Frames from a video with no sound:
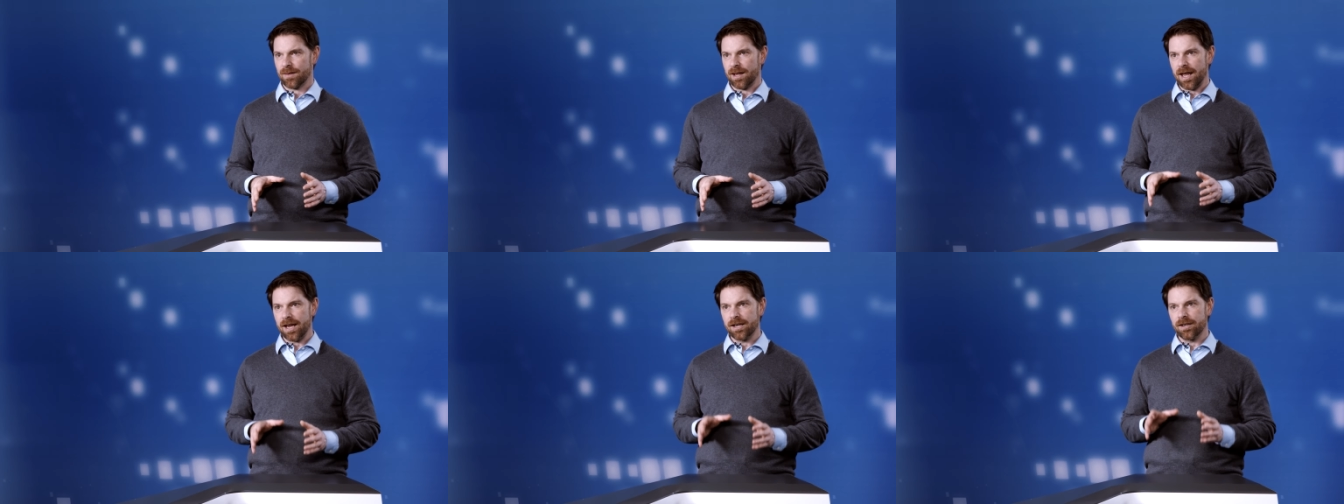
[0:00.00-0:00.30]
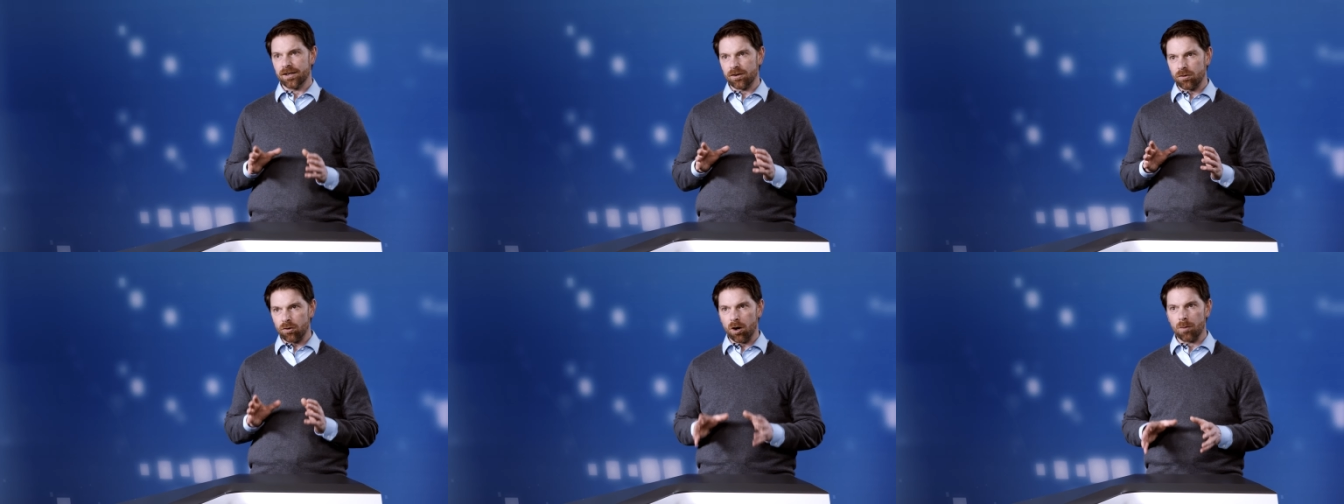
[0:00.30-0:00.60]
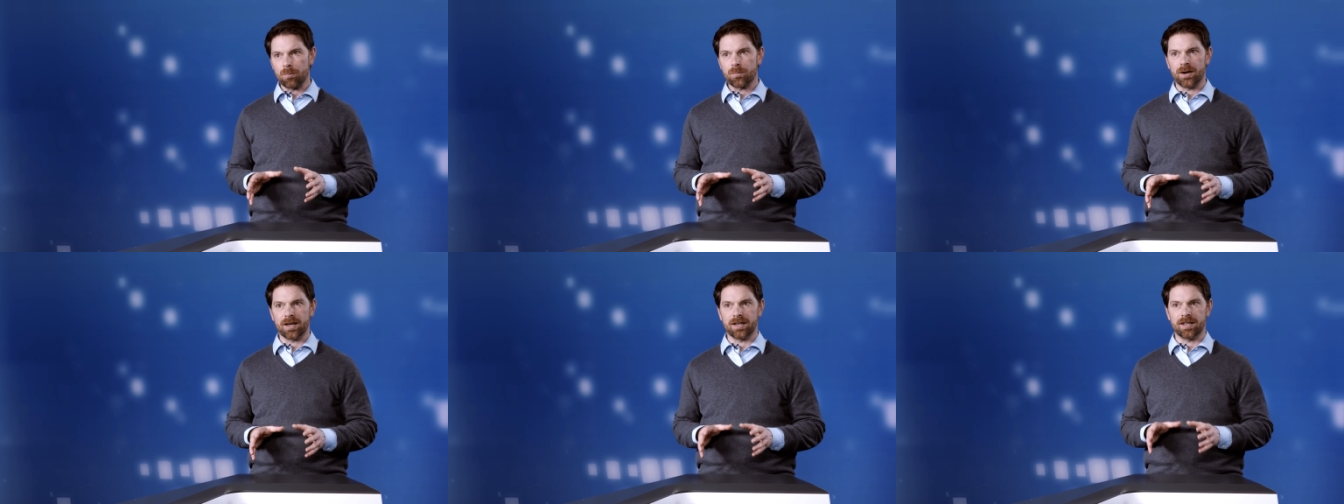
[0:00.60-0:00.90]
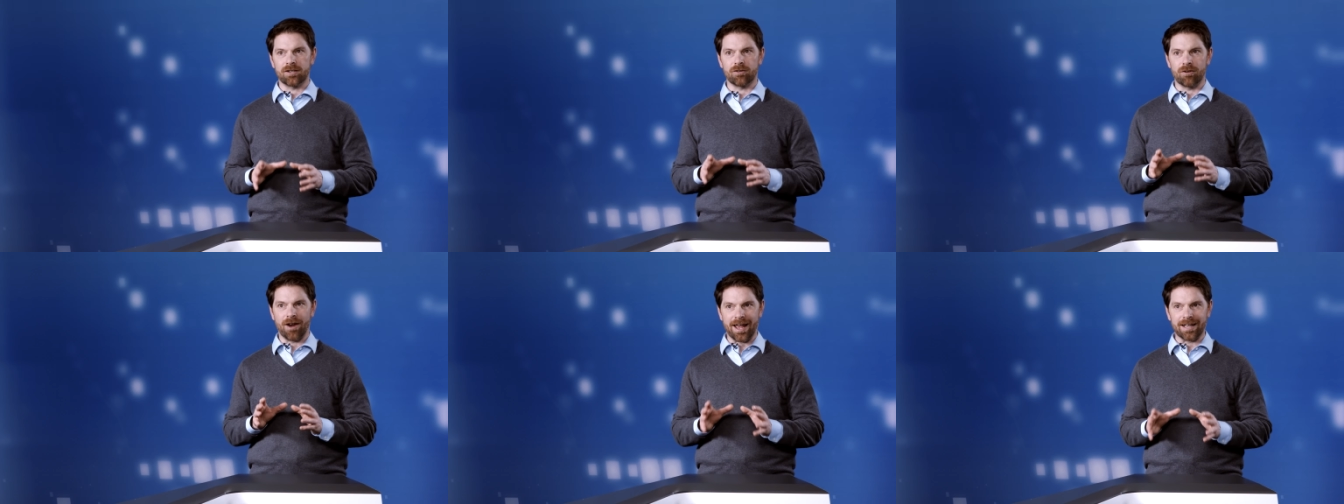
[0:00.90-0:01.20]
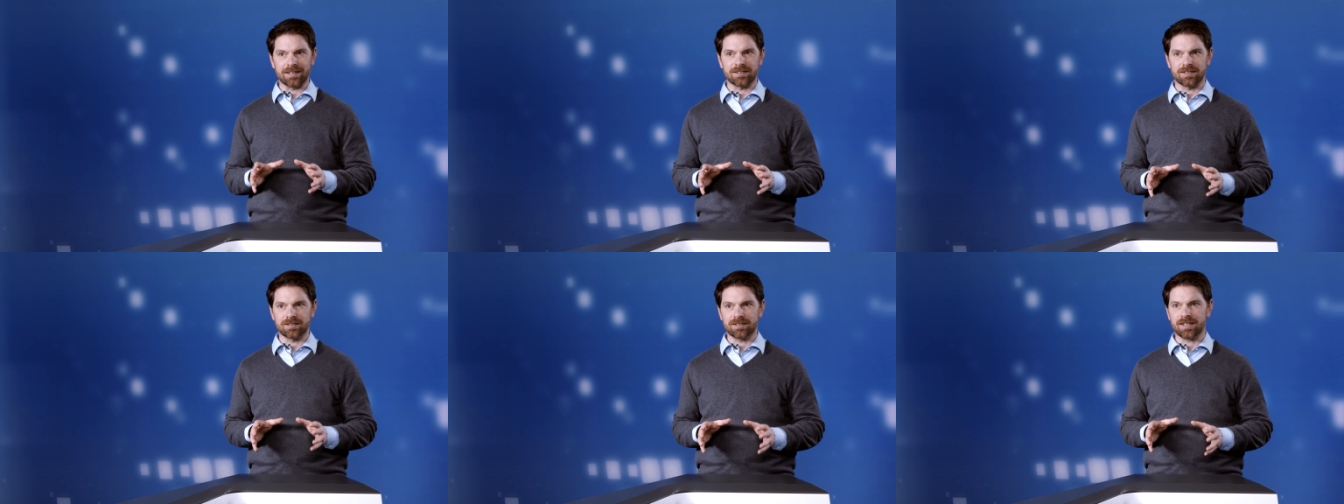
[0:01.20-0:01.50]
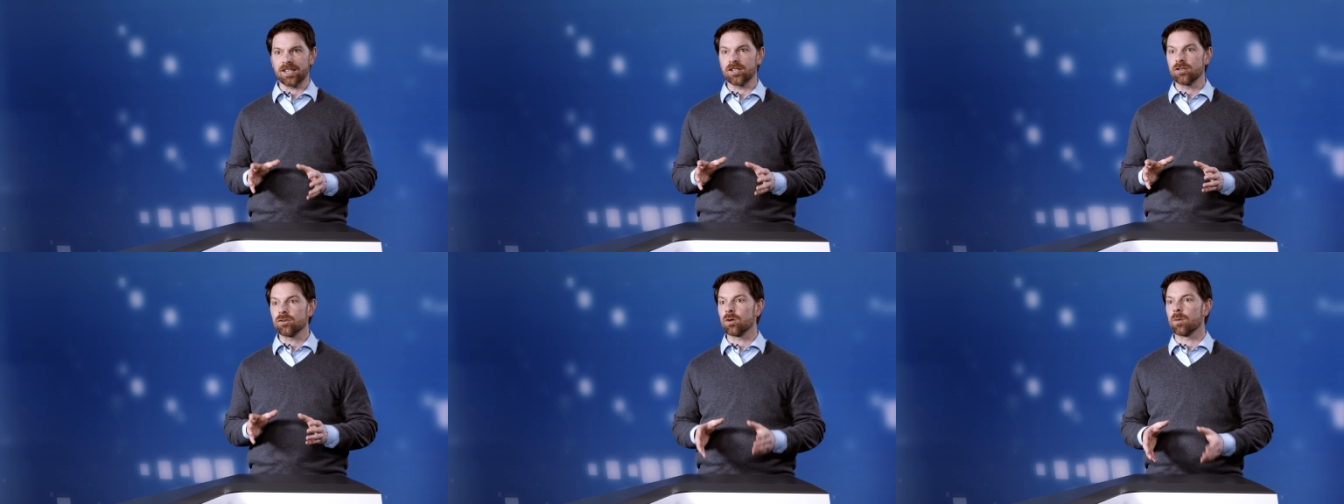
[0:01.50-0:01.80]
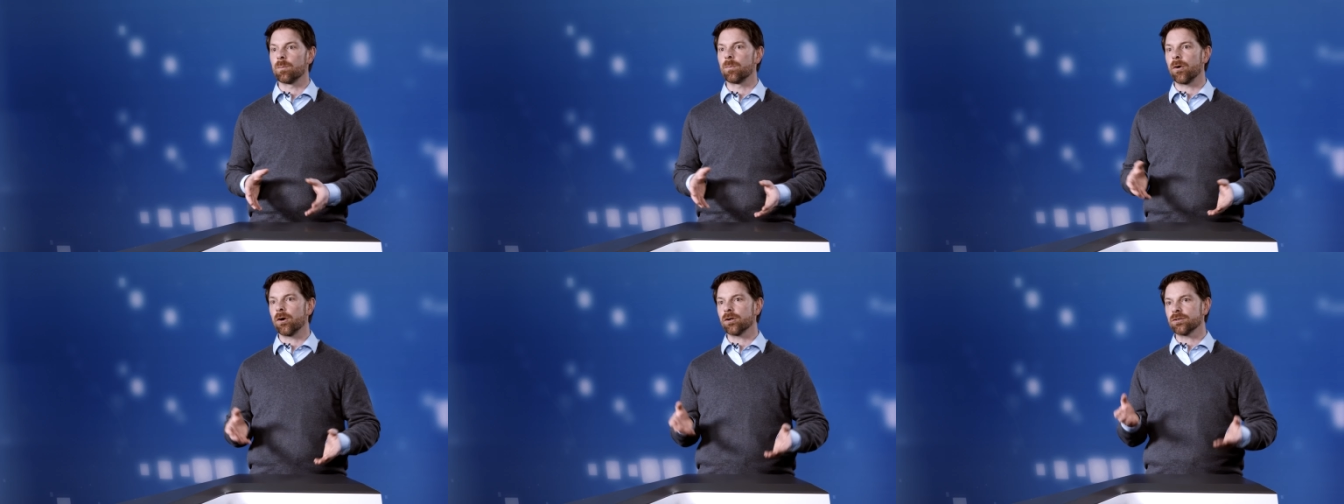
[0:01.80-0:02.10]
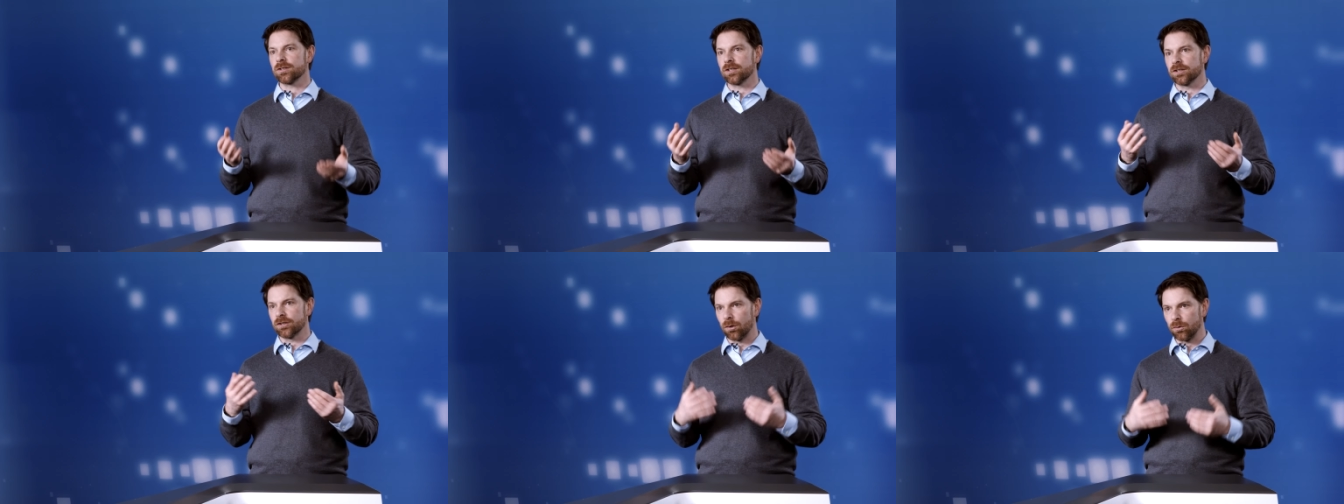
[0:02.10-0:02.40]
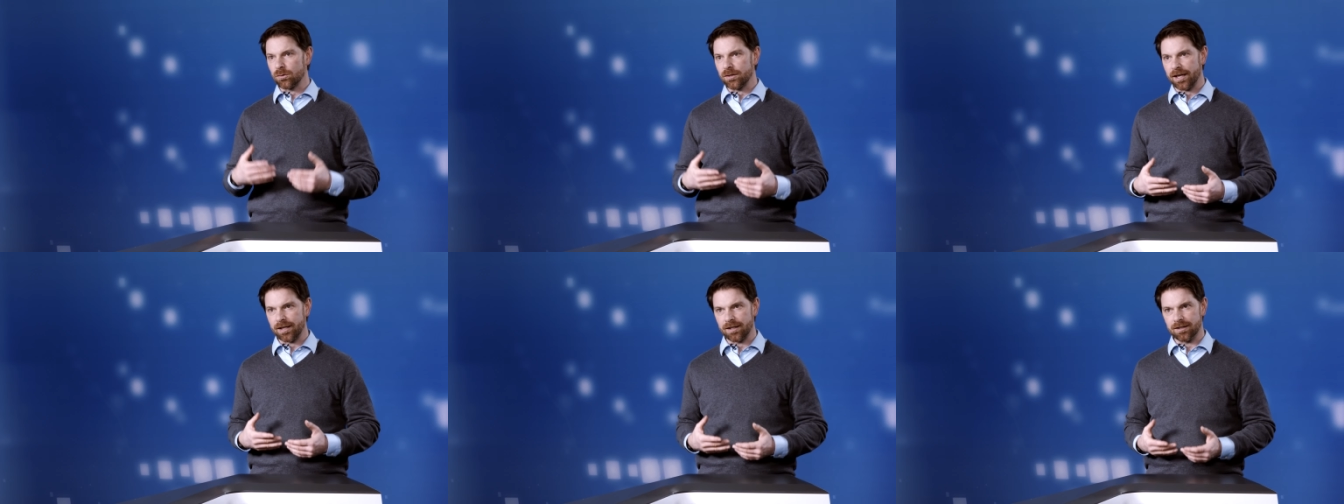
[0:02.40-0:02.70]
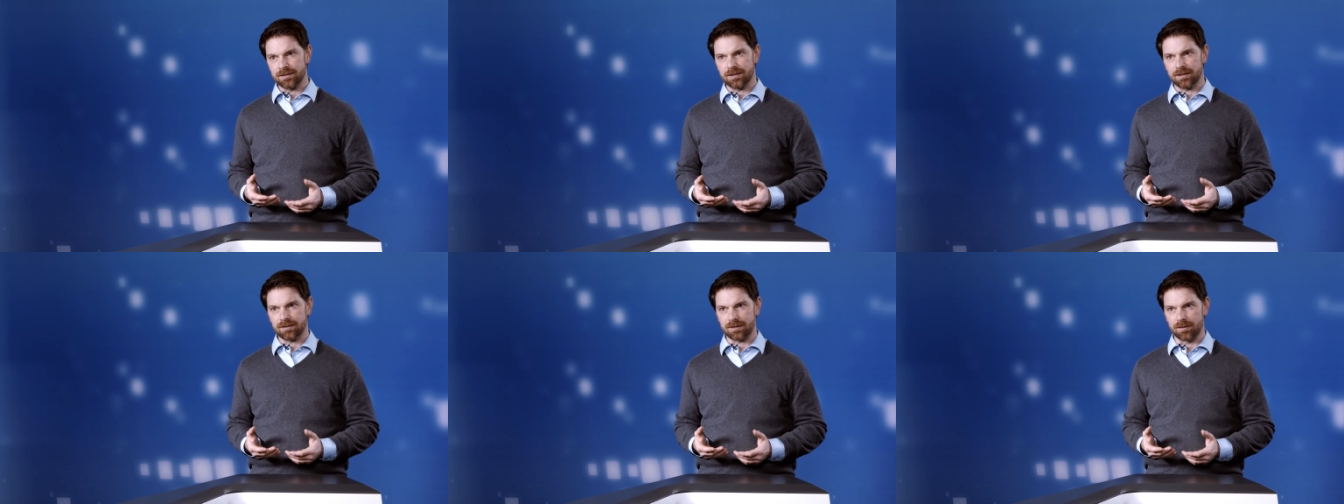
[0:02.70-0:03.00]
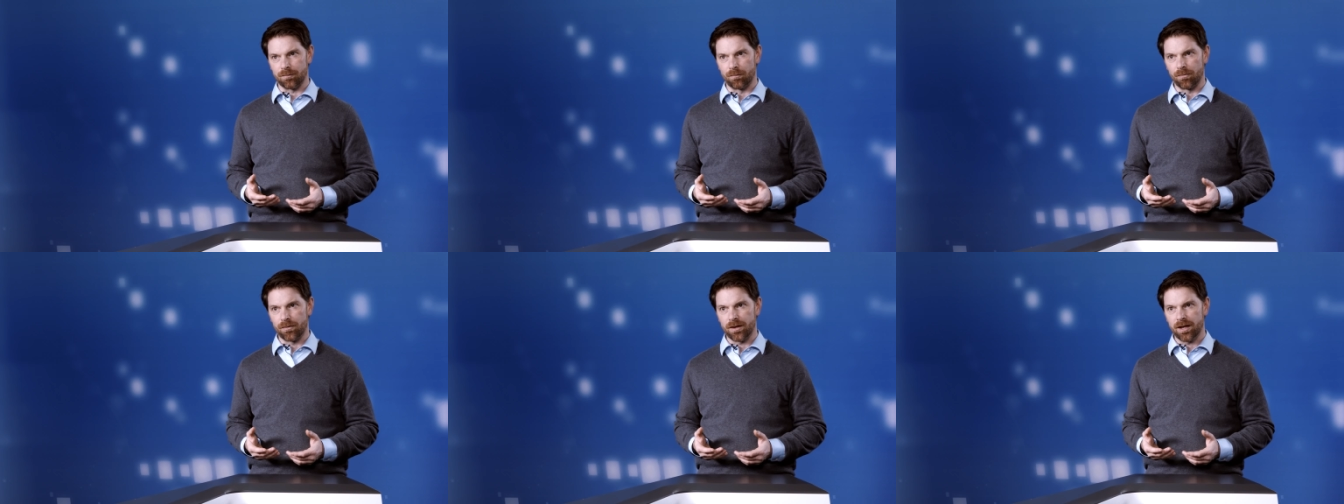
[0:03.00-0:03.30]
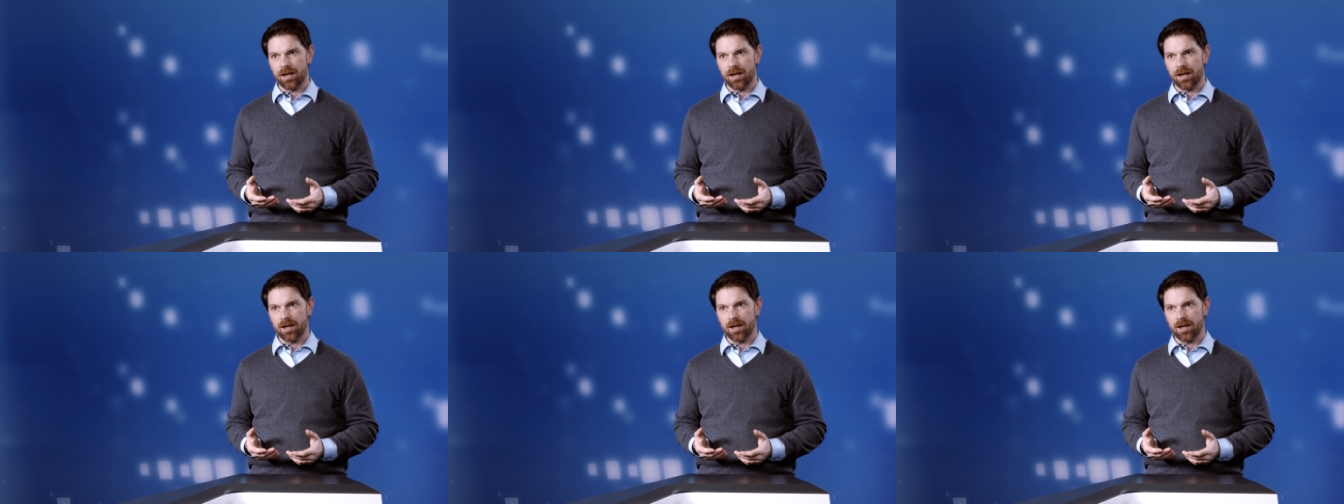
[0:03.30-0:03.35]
and incorporating your answers into your personal note-taking system,